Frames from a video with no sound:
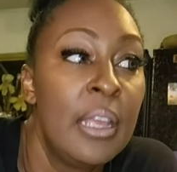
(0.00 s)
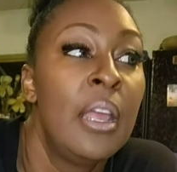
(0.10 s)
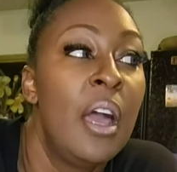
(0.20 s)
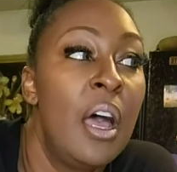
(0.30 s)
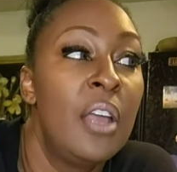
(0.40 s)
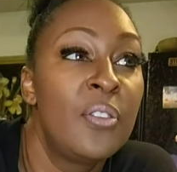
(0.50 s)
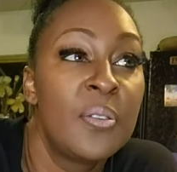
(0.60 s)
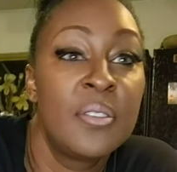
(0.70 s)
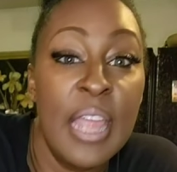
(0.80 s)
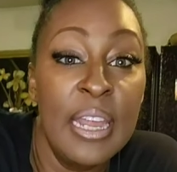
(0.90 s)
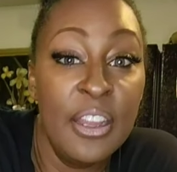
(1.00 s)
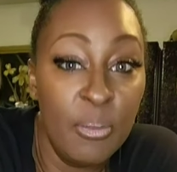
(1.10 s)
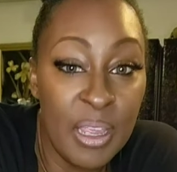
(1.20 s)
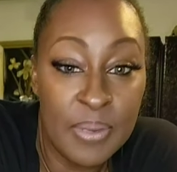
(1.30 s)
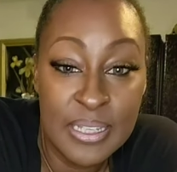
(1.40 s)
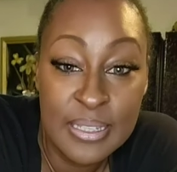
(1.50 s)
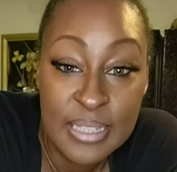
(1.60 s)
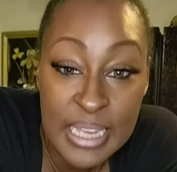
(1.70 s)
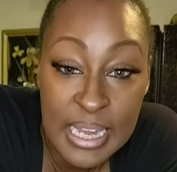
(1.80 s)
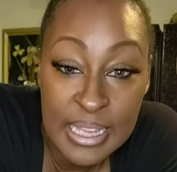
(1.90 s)
understanding or maybe
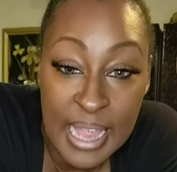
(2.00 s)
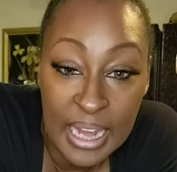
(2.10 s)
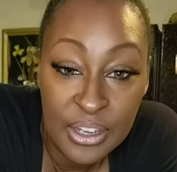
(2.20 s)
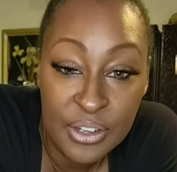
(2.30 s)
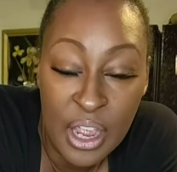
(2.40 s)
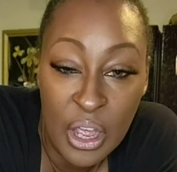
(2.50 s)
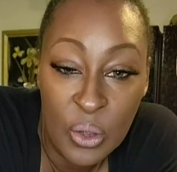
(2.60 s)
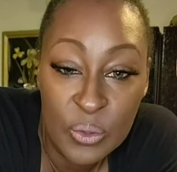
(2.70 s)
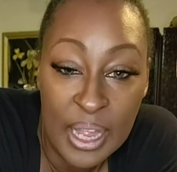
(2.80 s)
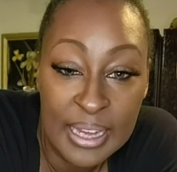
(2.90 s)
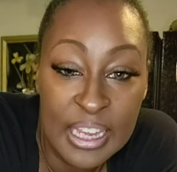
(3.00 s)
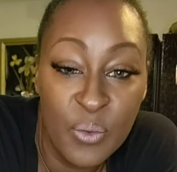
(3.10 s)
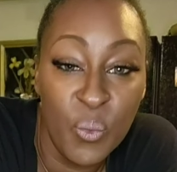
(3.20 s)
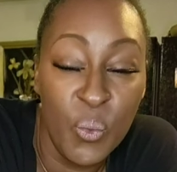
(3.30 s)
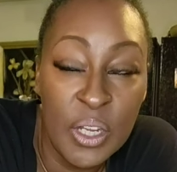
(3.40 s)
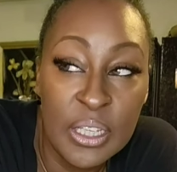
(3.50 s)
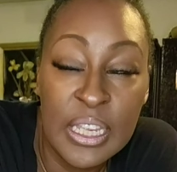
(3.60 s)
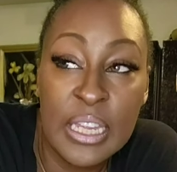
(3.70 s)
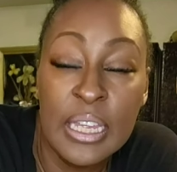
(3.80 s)
seeing that, you know, like, it really,